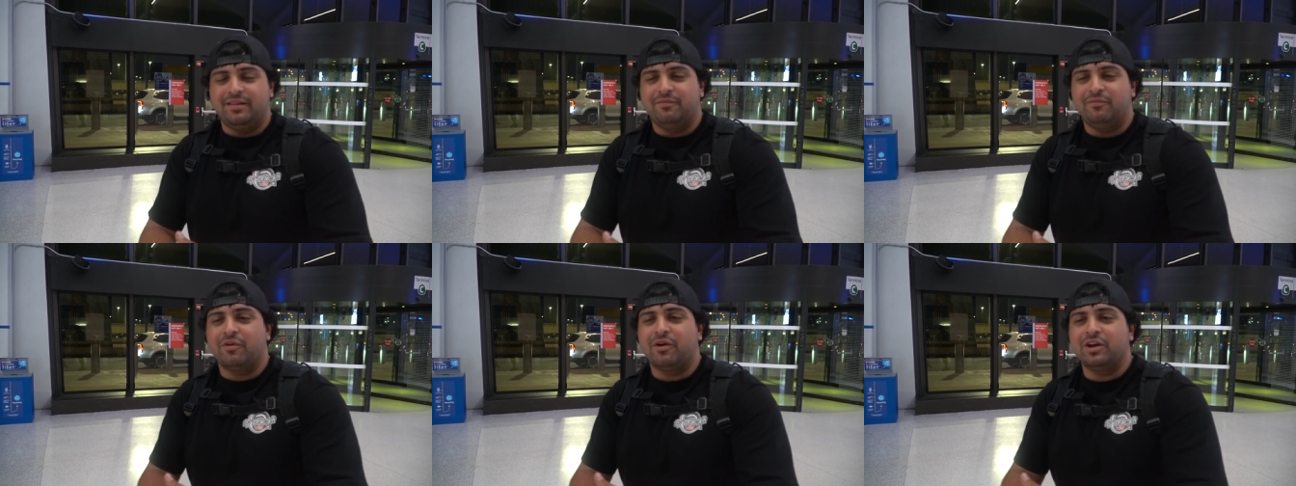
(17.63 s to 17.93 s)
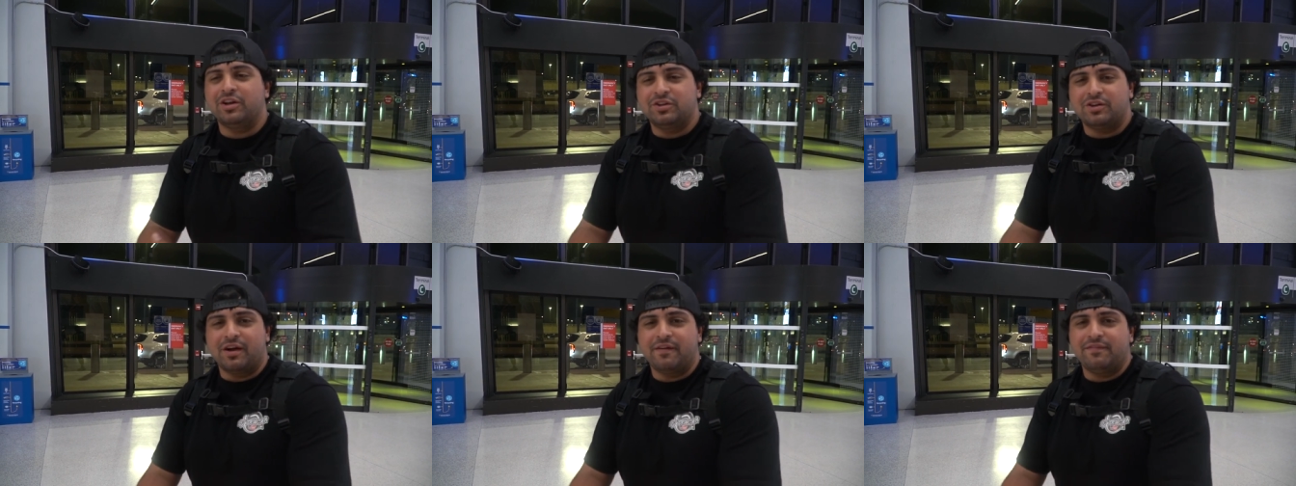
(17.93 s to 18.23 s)
we're
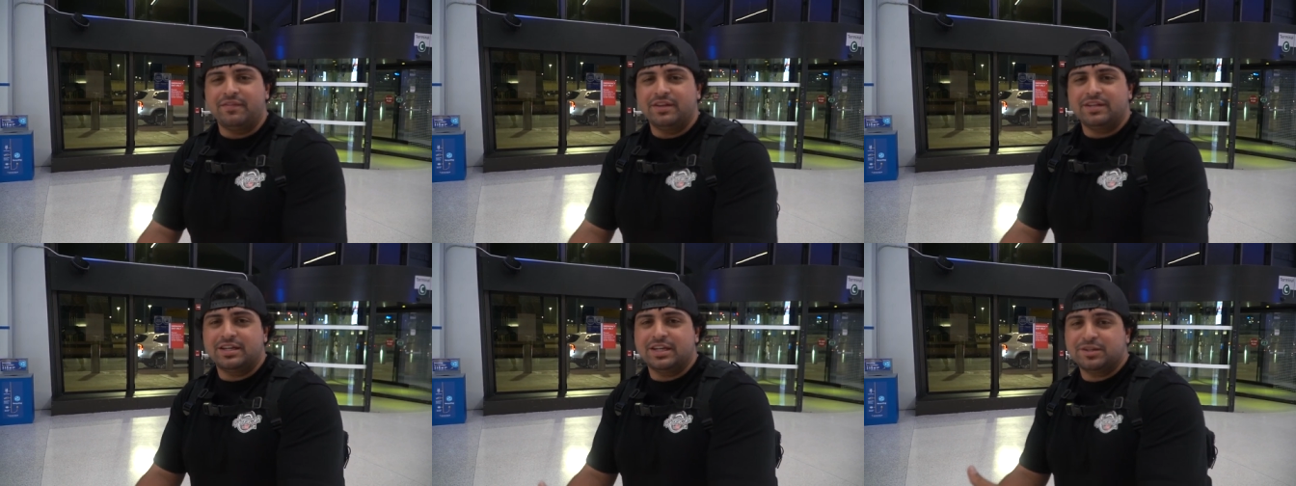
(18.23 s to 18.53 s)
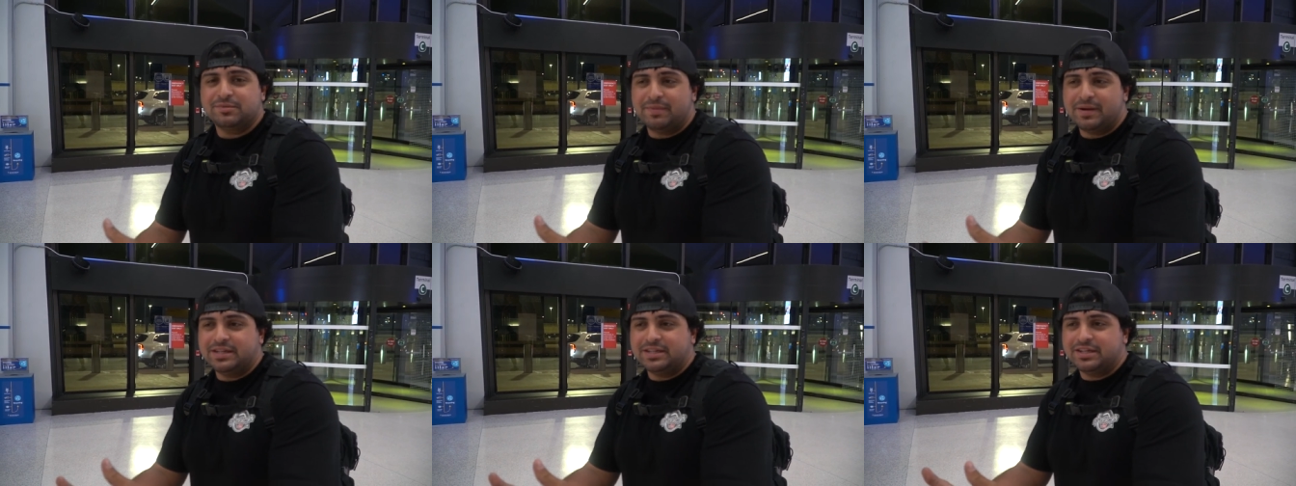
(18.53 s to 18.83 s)
gonna drive the
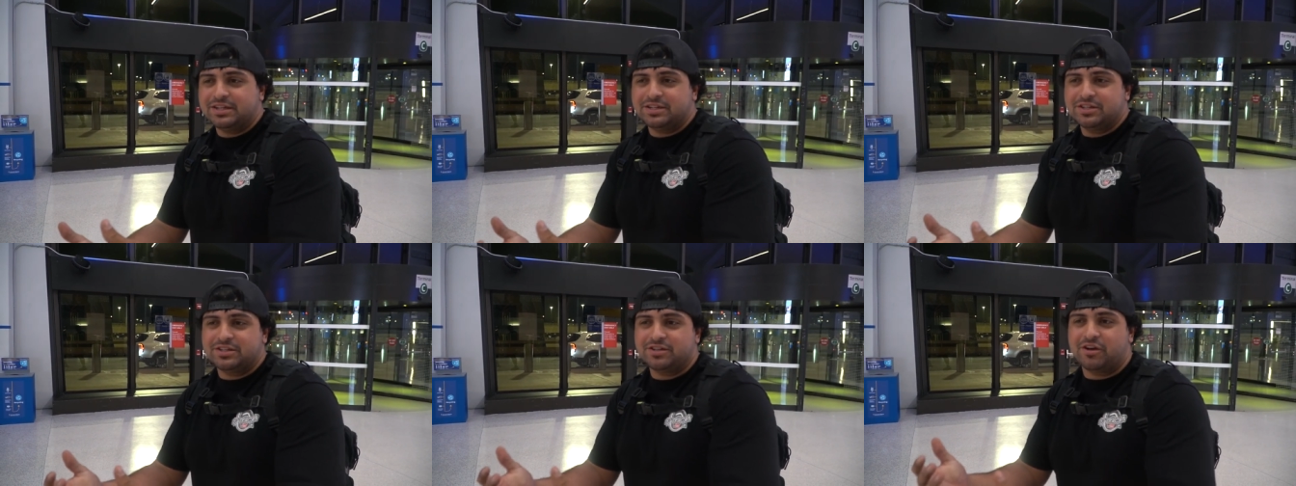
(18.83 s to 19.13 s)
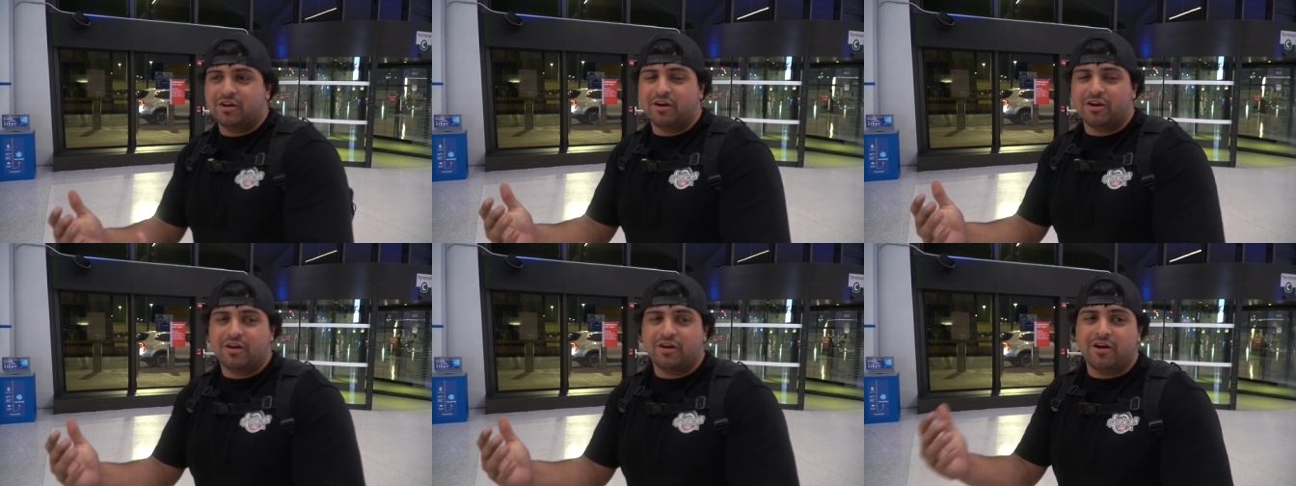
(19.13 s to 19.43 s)
six by sixes
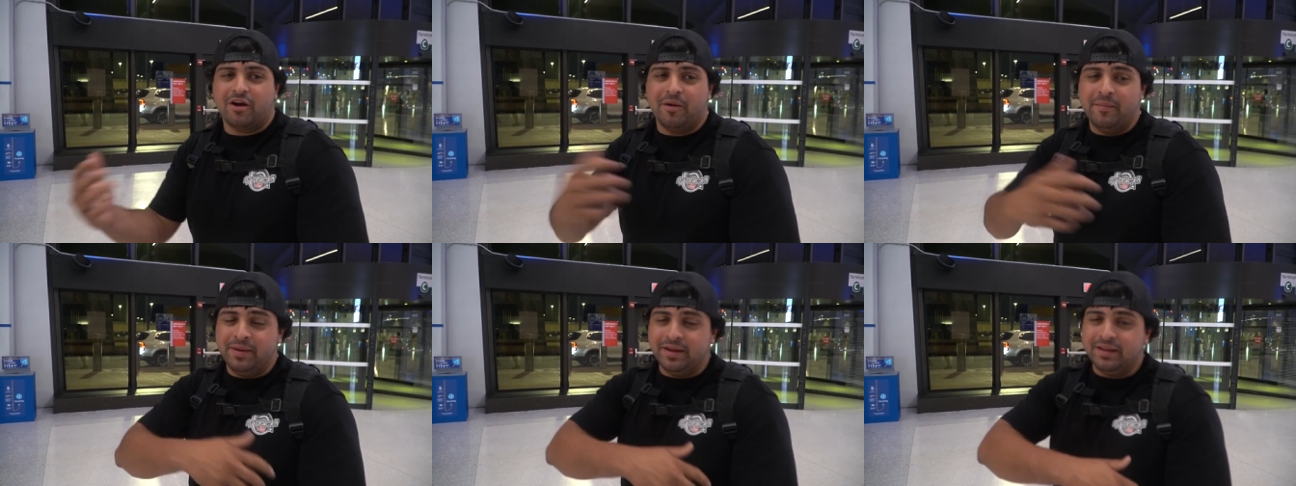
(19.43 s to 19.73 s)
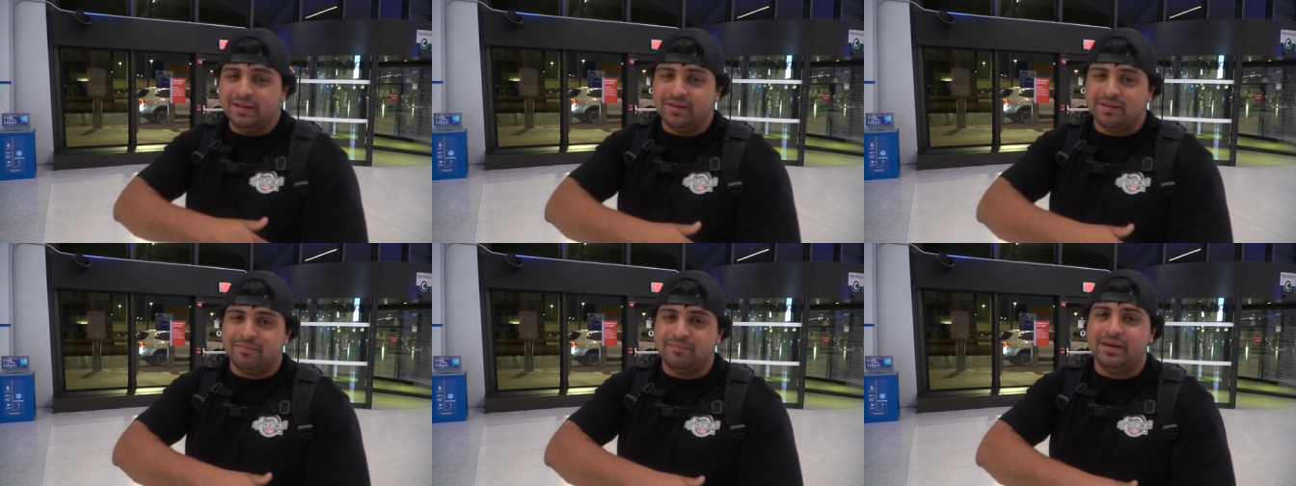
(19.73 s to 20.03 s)
are
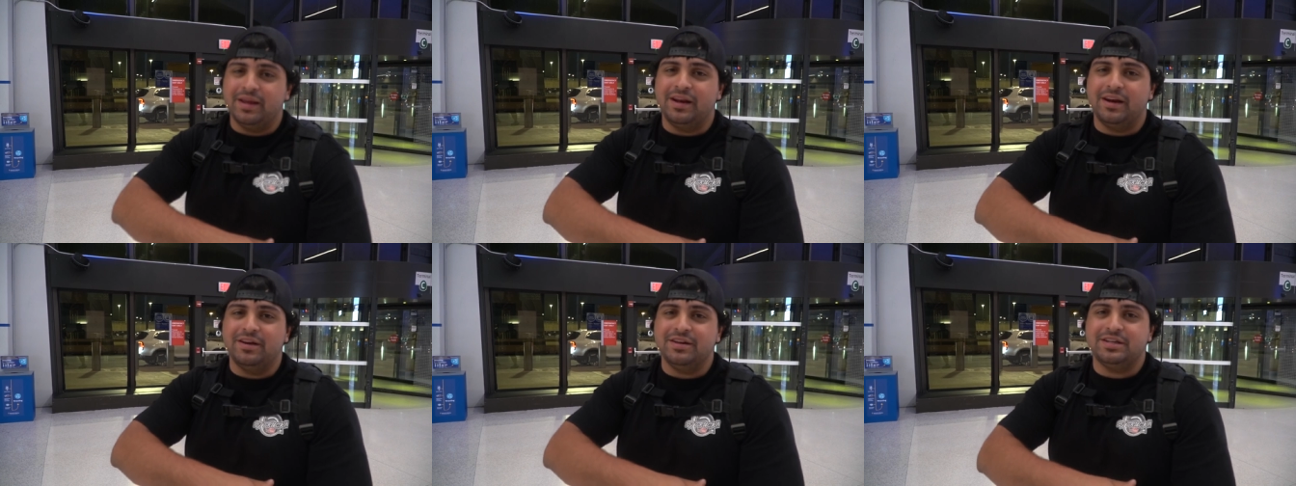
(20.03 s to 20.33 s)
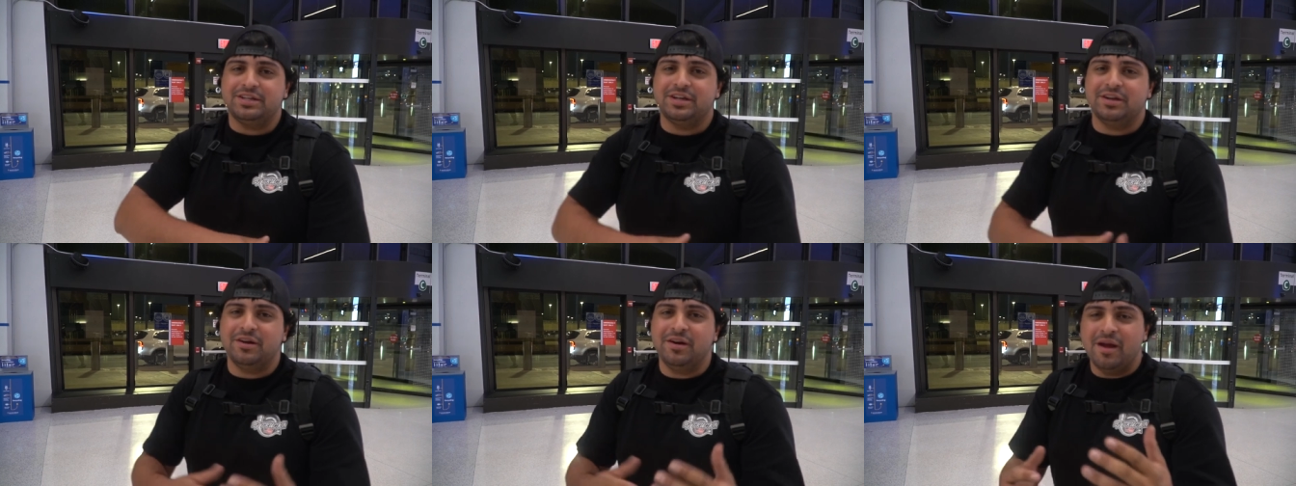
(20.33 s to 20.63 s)
coming, meeting
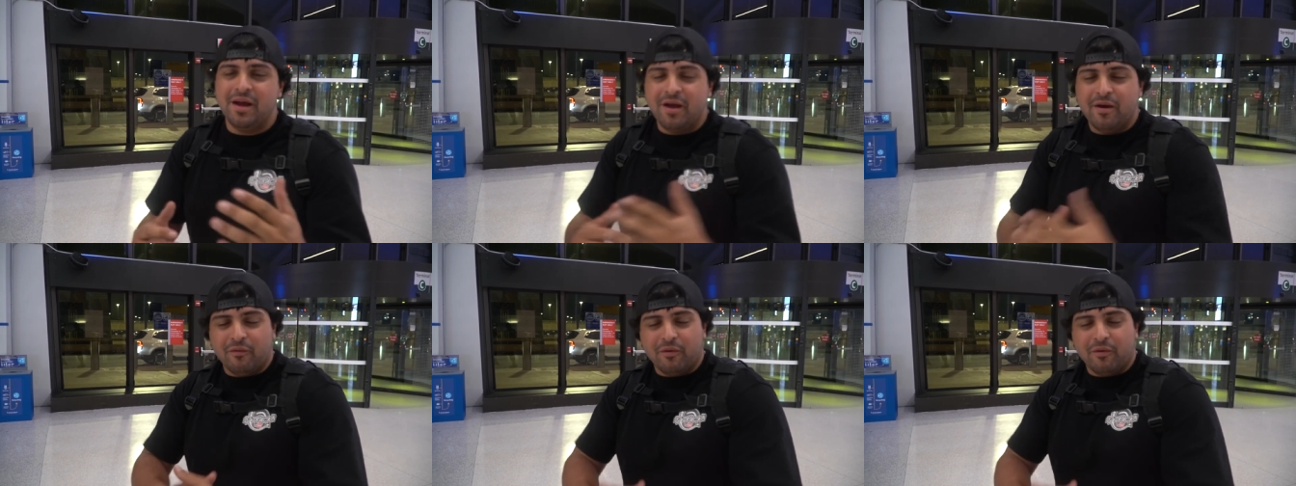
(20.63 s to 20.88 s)
us here.